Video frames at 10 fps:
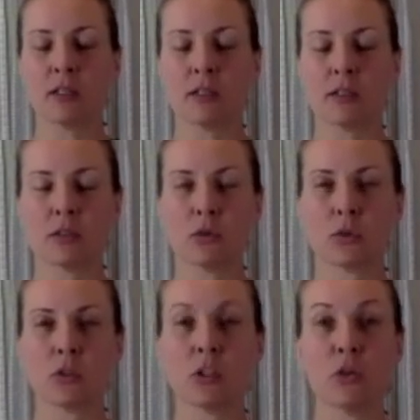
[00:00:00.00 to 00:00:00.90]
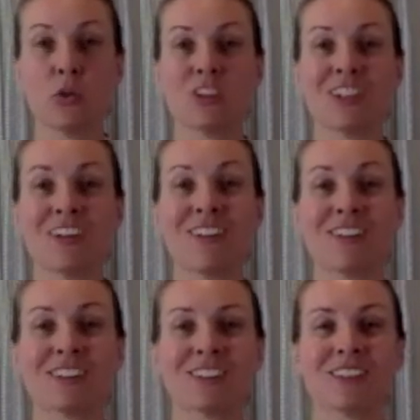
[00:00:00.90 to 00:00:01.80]
the low
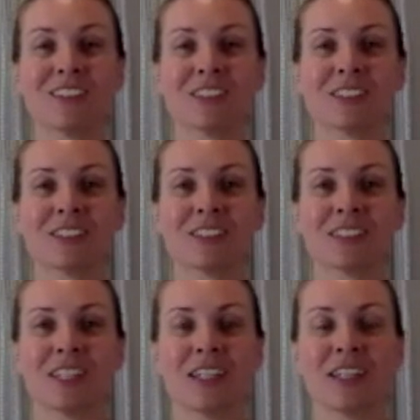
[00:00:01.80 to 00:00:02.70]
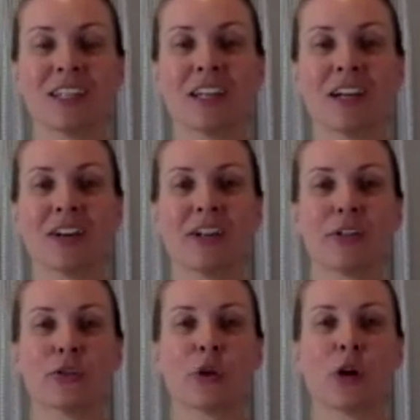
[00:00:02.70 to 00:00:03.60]
lungs, that area
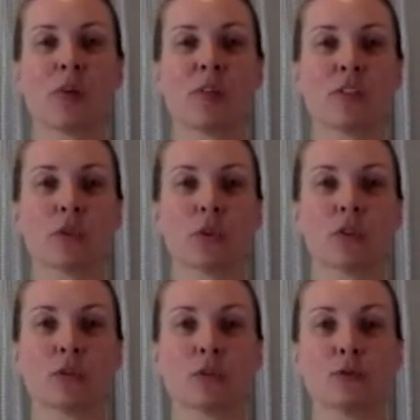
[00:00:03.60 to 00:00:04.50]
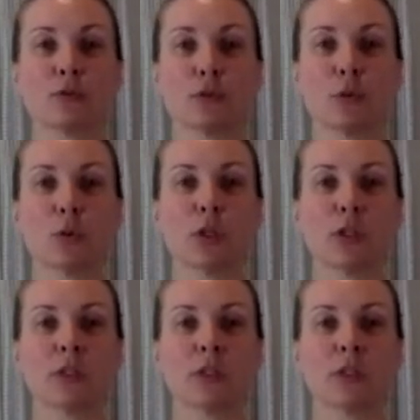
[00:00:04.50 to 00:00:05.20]
dropping towards the floor.